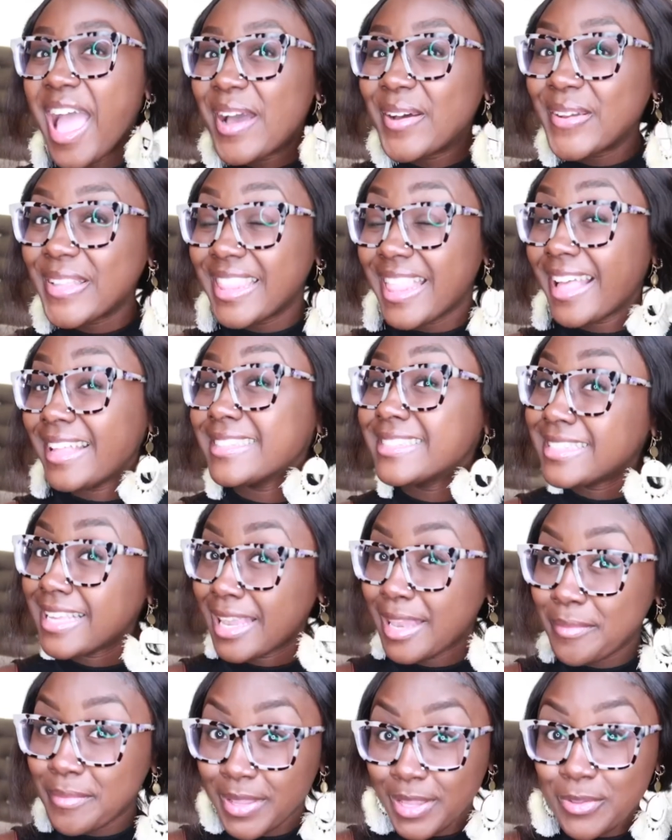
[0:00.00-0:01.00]
without
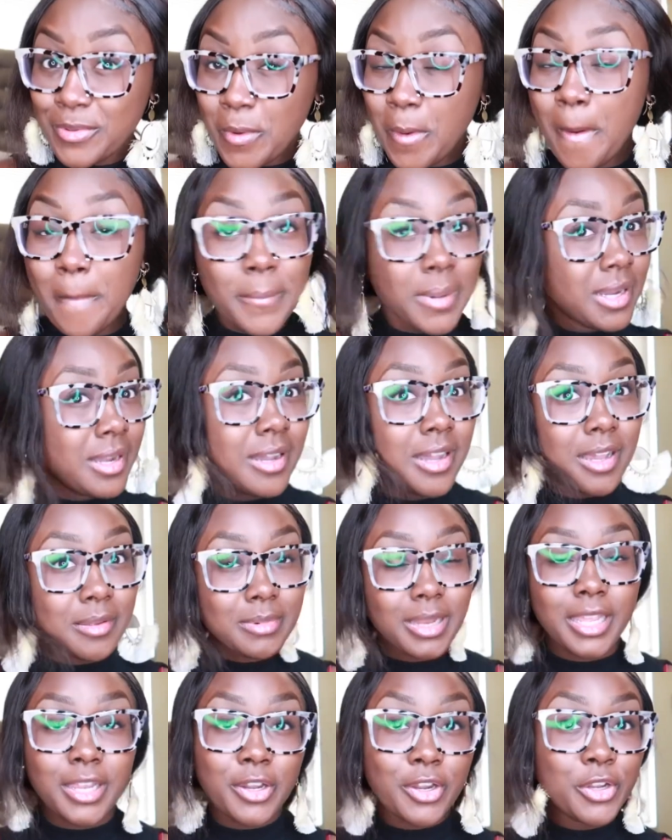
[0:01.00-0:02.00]
telling me you're a mom.
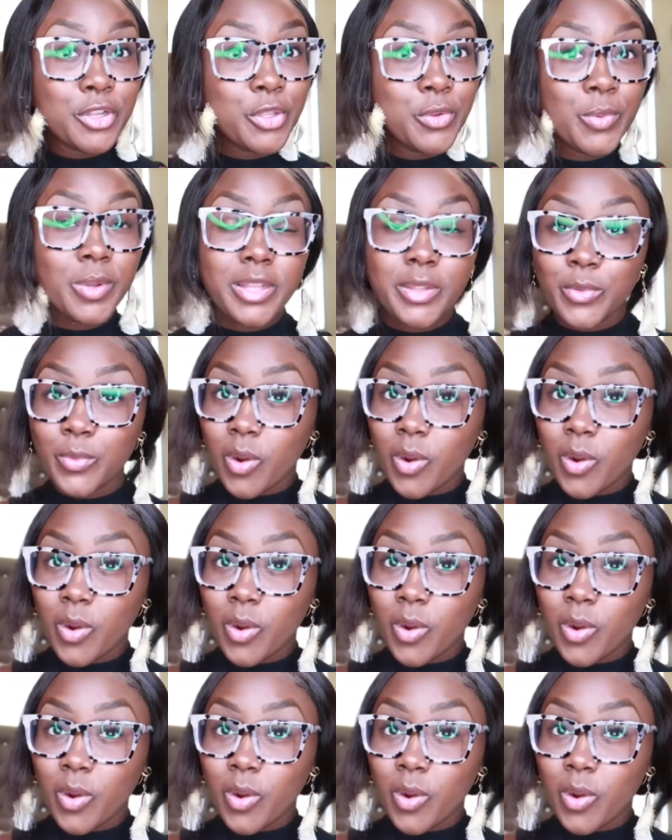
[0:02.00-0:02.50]
Like, girl, you really